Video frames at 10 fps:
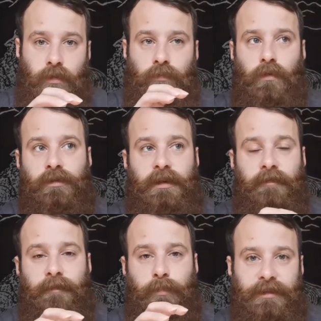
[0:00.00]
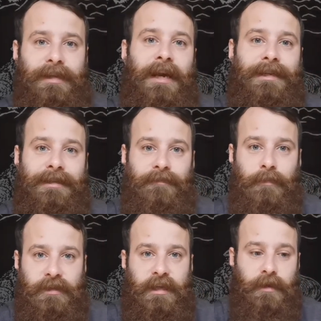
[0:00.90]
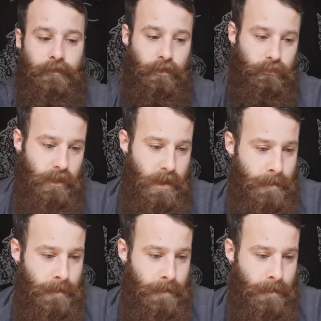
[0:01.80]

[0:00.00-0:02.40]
corrosive protective material